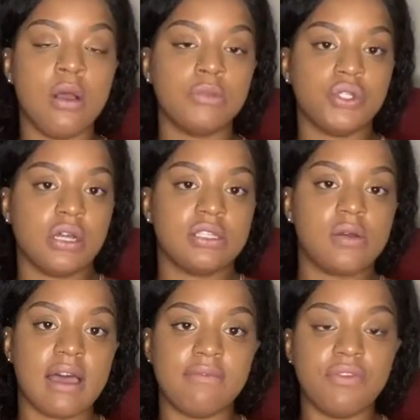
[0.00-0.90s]
But you also
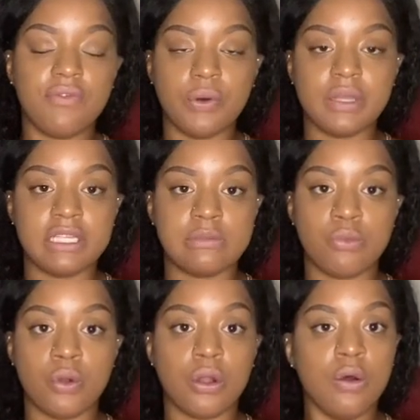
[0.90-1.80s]
have to focus
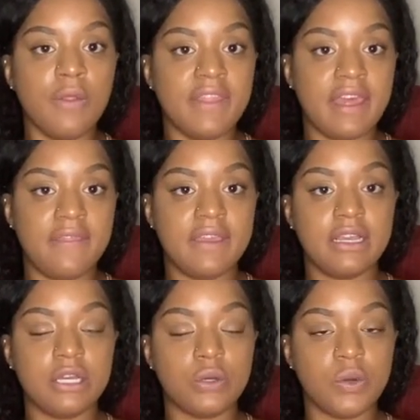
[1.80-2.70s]
more on the epic
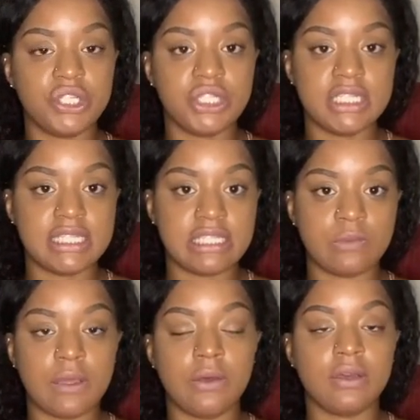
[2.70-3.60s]
questions as
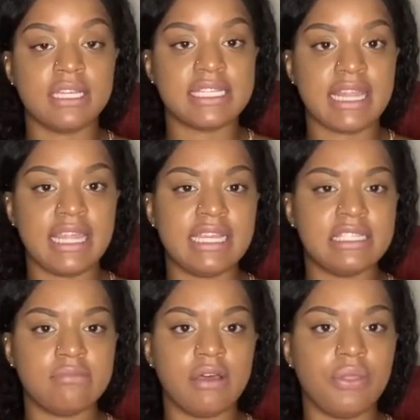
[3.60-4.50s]
well, because I think
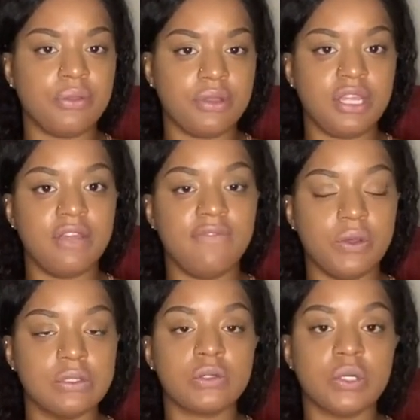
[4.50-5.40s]
it's about 30 of
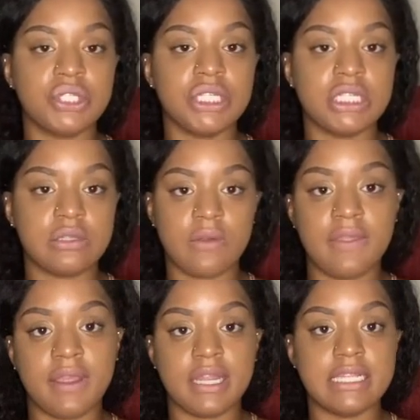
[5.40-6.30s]
those questions on
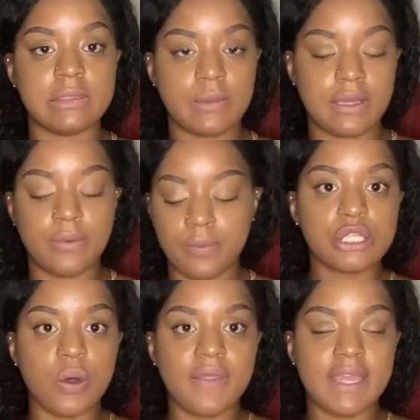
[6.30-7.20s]
there as well.
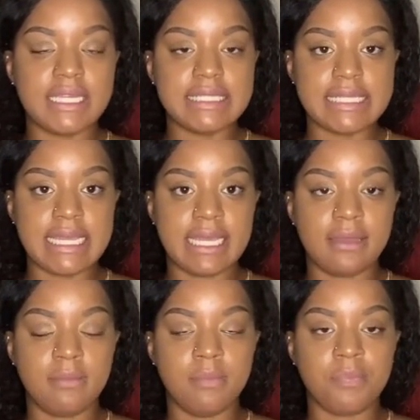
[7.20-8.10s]
So on the
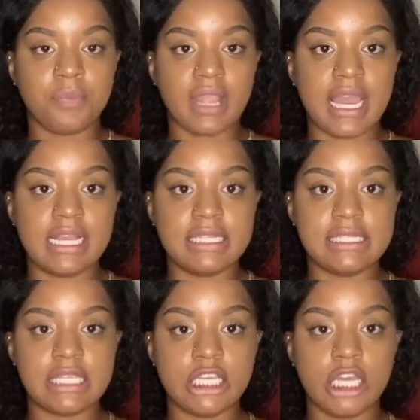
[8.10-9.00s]
exam, I
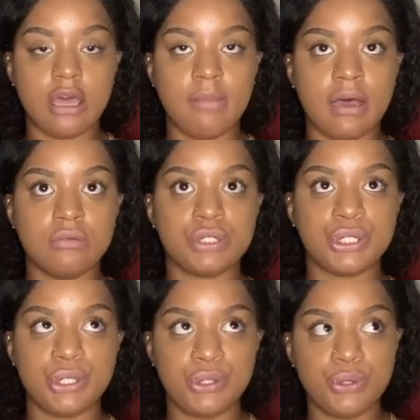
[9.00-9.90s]
took about
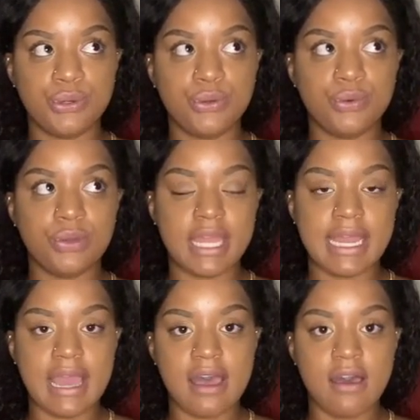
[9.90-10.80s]

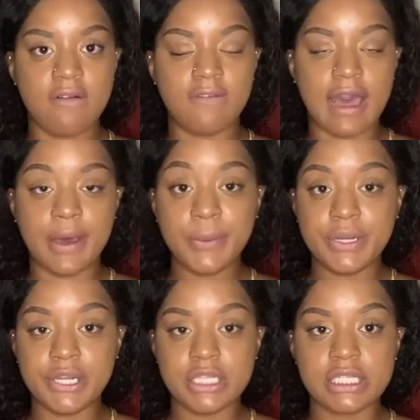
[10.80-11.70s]
2.5
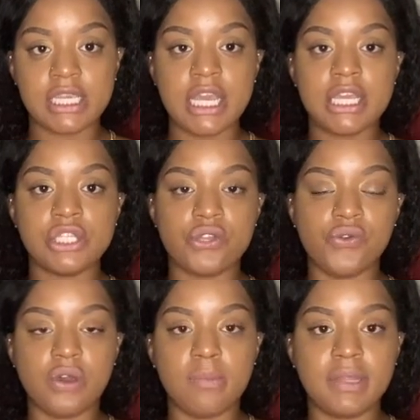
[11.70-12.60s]
hours to
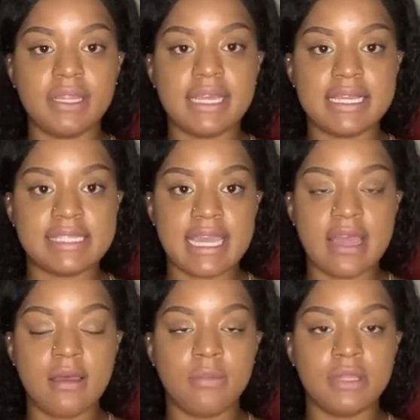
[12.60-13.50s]
complete the
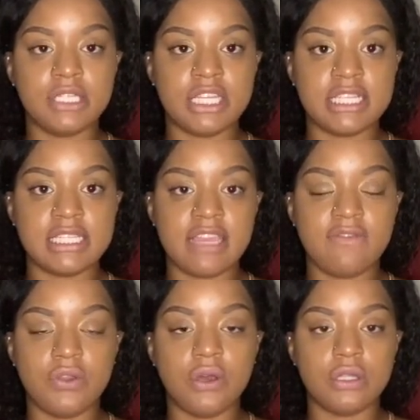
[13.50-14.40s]
exam. It does give
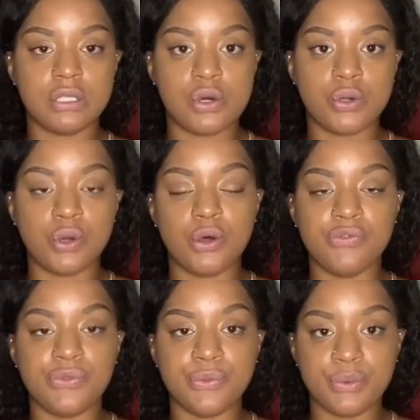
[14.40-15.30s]
you a total of
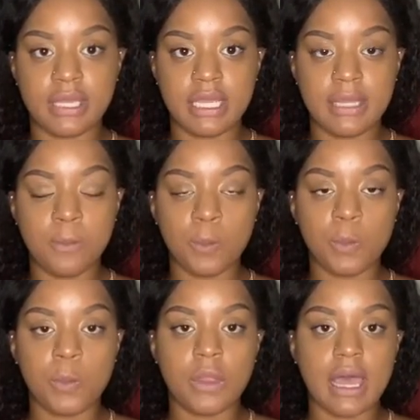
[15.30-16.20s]
3
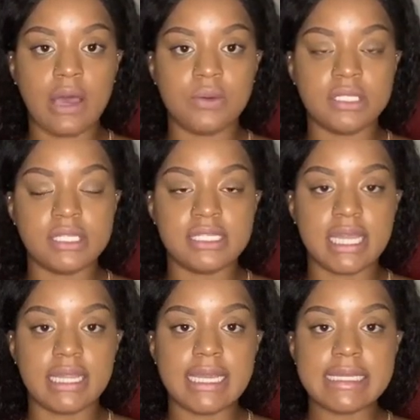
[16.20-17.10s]
hours to
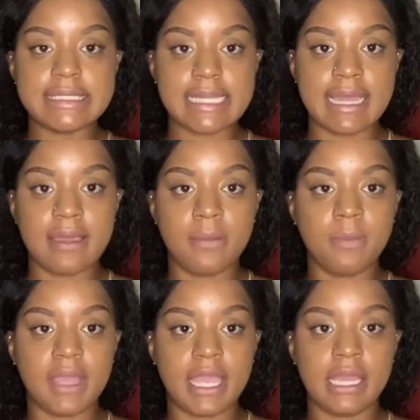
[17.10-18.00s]
take the exam,
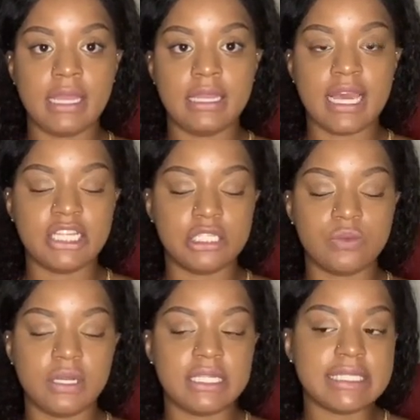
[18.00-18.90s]
and I just
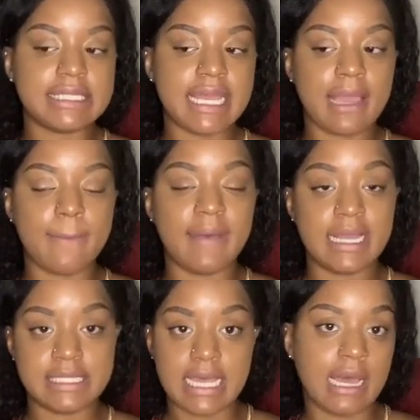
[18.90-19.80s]
wanted to take my
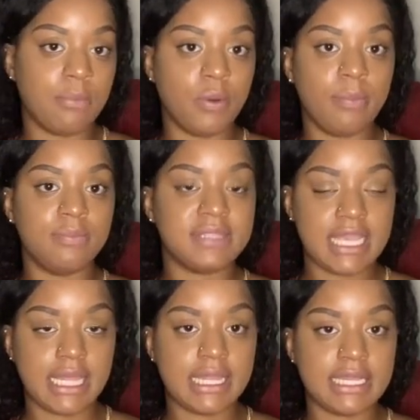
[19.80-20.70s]
time on
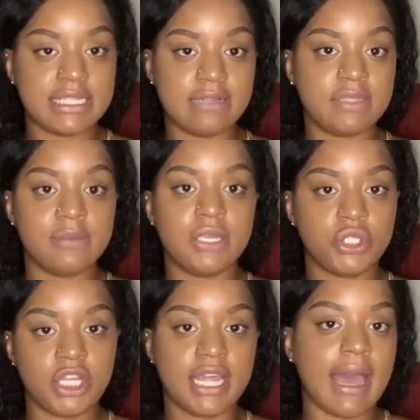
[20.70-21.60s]
taking the exam to make
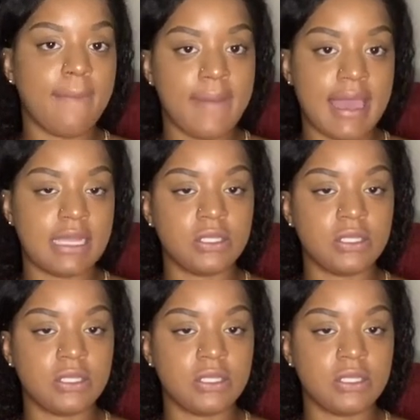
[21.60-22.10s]
sure that I passed.